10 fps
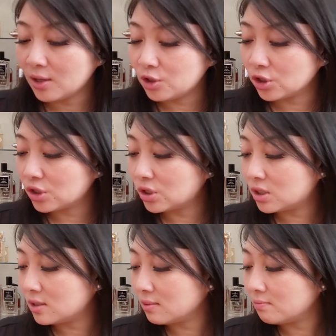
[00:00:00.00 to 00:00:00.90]
I
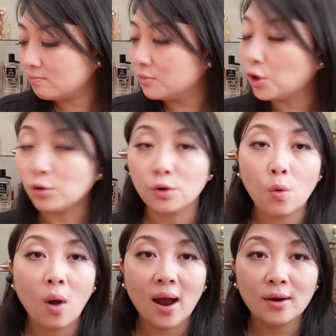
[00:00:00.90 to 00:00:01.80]
just don't
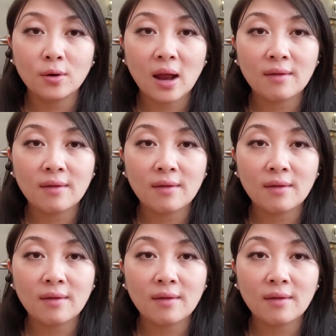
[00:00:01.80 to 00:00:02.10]
know why I don't